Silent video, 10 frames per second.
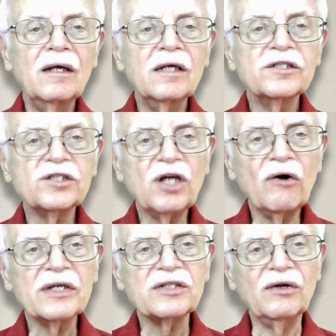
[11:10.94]

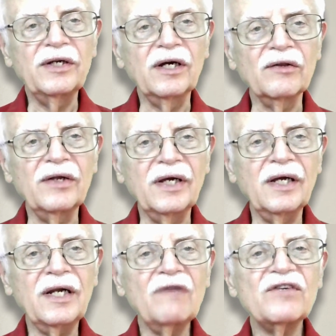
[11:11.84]
Stoics, on the other
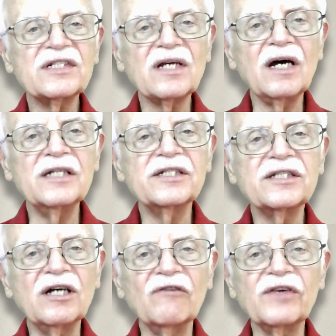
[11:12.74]
hand, emphasized
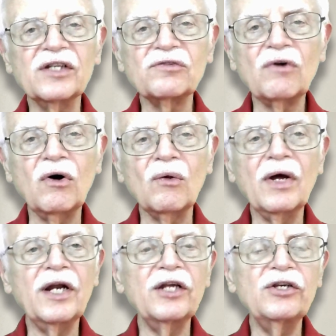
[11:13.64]
self control
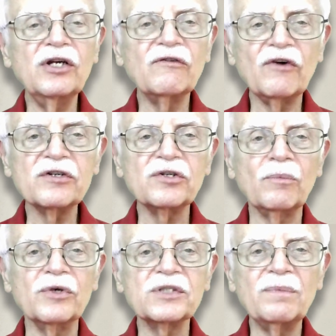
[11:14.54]
and a universal
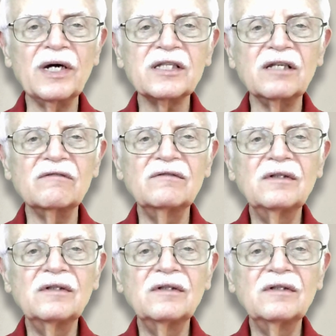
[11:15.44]
perspective.